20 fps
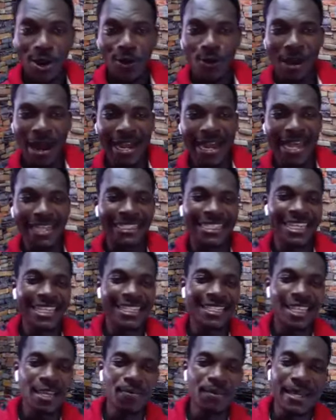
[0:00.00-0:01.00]
when the
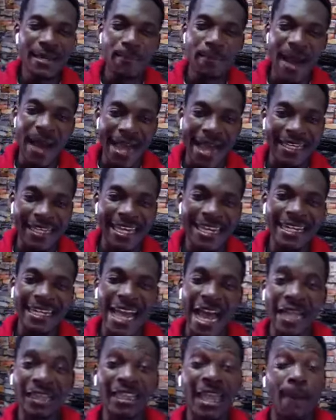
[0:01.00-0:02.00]
GCB bank in
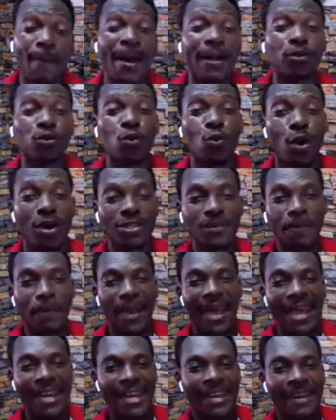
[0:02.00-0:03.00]
Kantamantu was
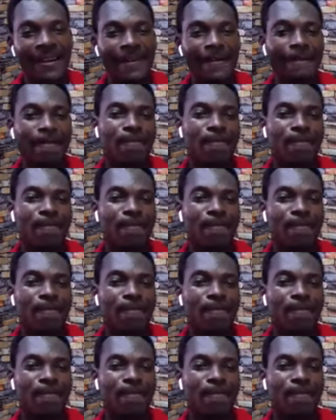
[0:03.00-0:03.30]
burning,